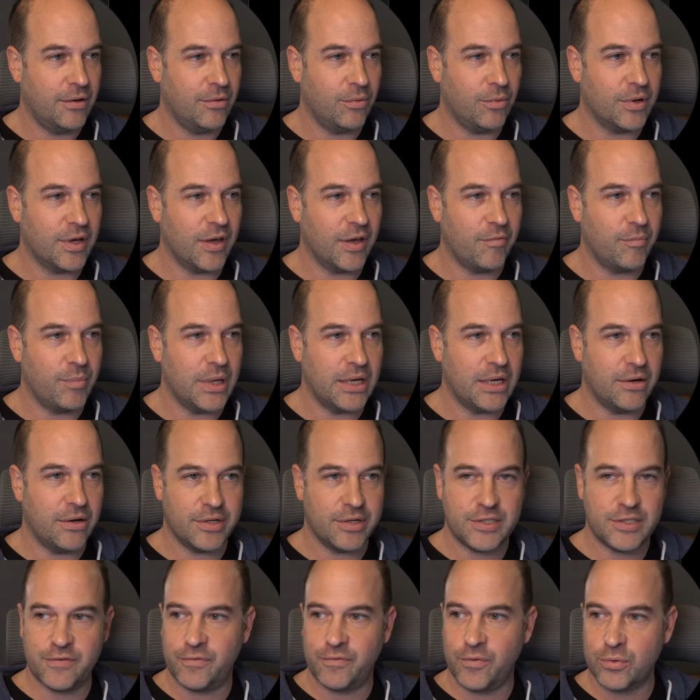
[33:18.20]
will give me a
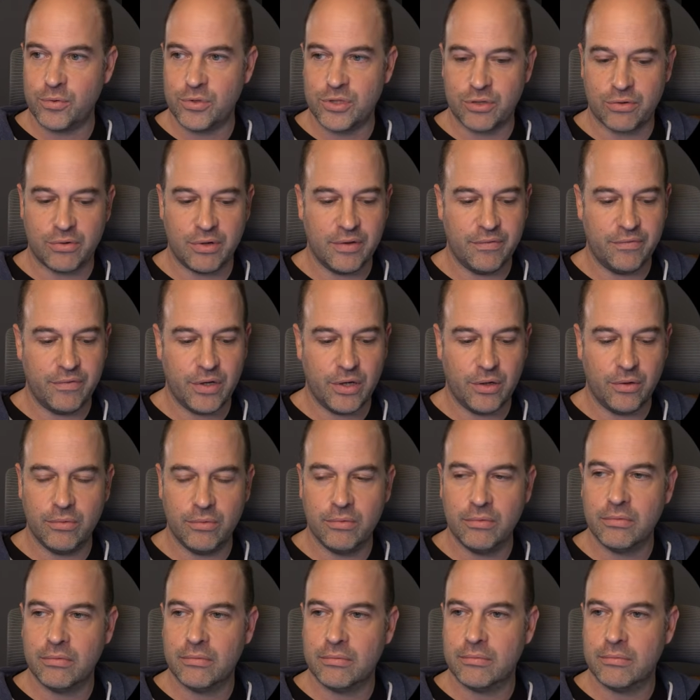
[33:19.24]
nice full screen view,